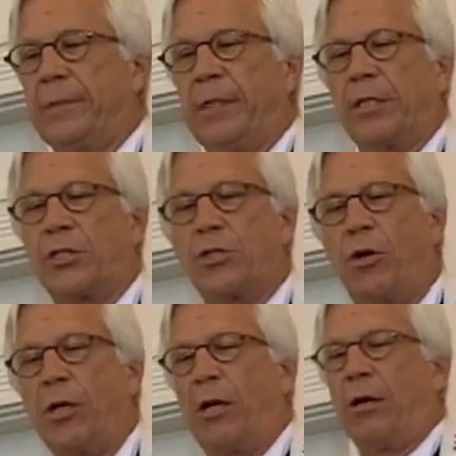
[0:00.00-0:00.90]
and the
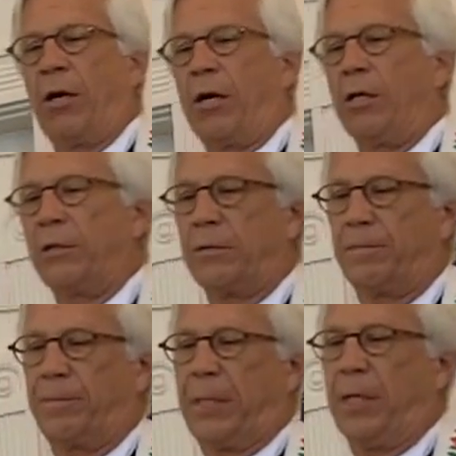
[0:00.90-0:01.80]
song in our heart
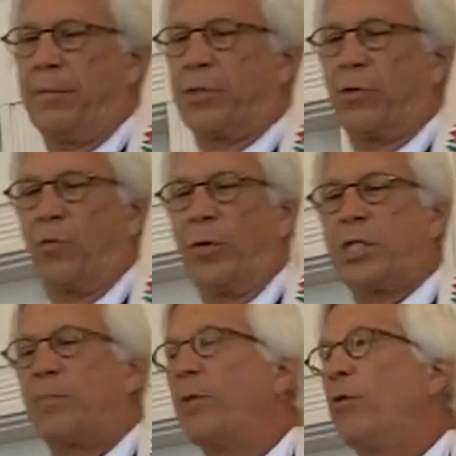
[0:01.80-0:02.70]
becomes a
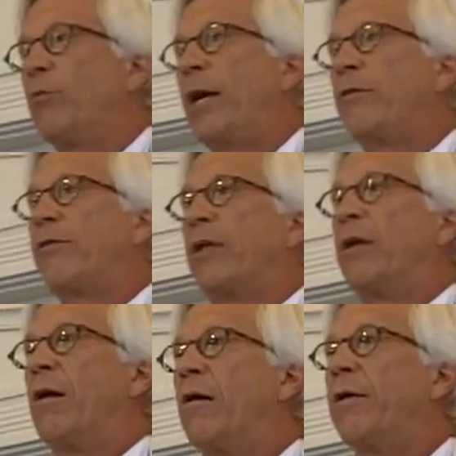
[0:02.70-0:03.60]
whisper rather than
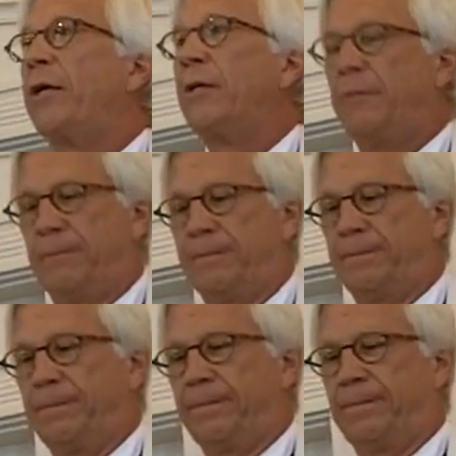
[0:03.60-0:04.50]
an aria.
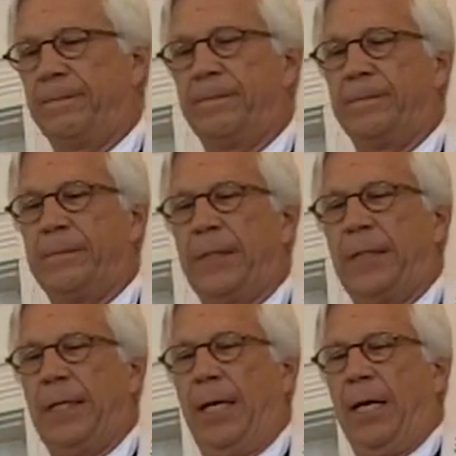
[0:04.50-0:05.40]

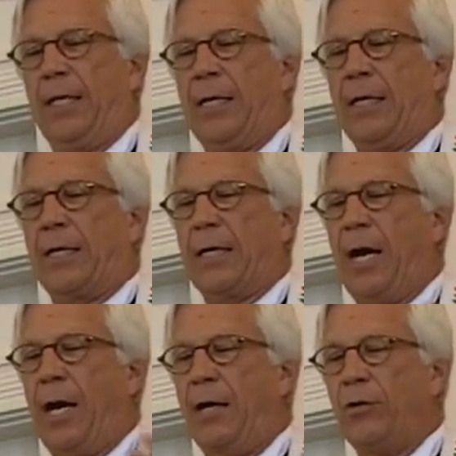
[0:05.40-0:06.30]
And yet
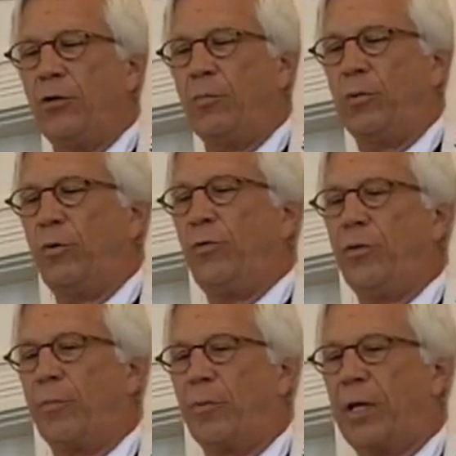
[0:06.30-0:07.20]
God, who blew
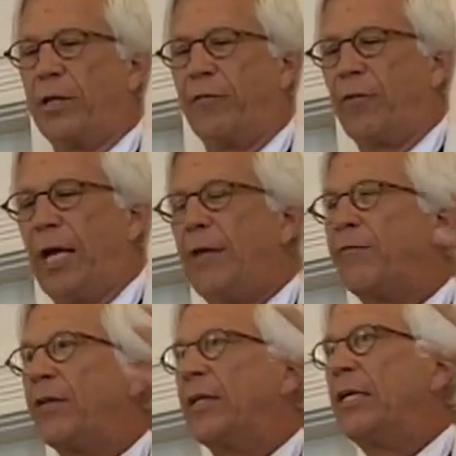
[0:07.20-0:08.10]
the breath of
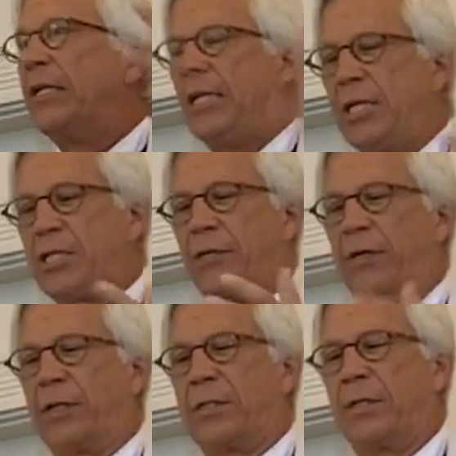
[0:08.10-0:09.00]
life in each of
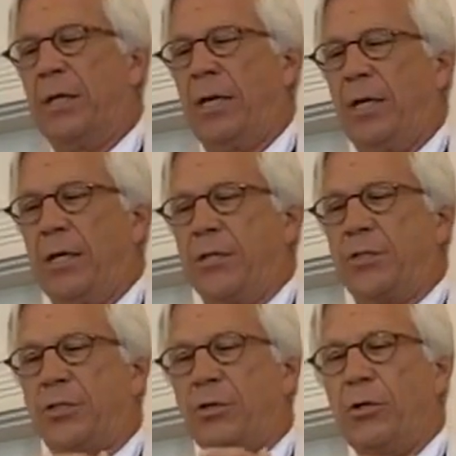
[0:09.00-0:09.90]
us,
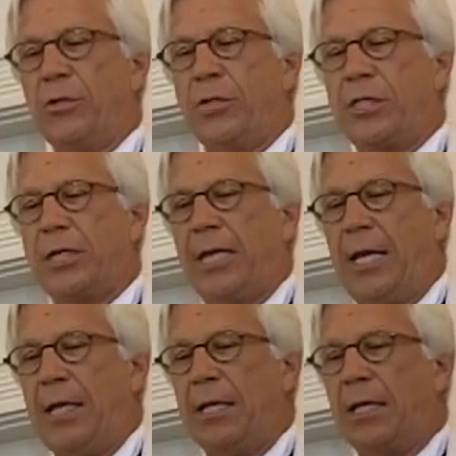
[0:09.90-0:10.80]
stirs us
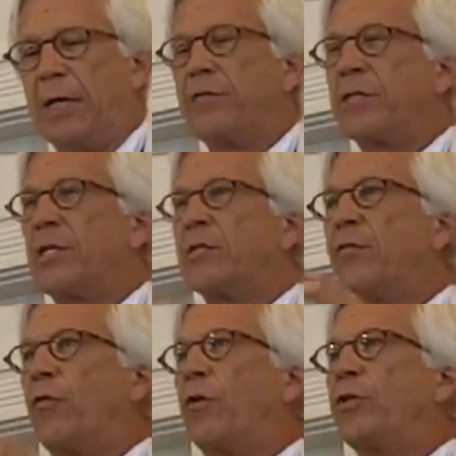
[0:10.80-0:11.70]
again and gives us
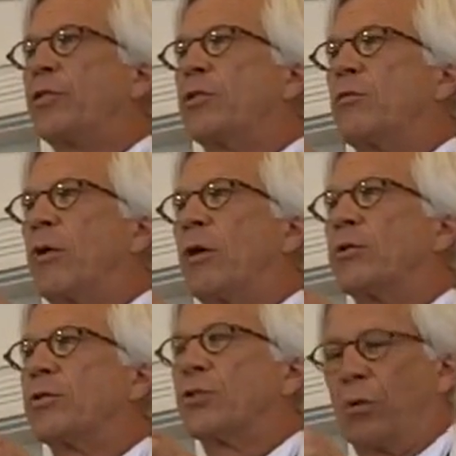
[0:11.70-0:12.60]
voice to our
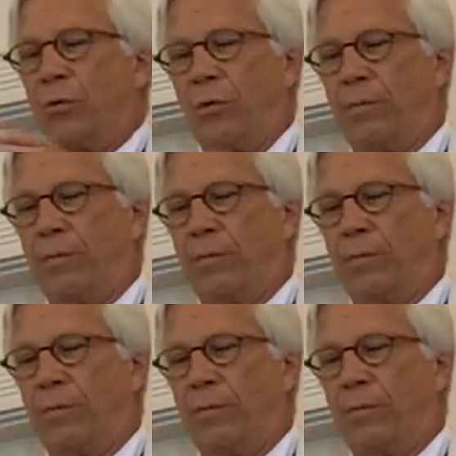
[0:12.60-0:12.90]
soul.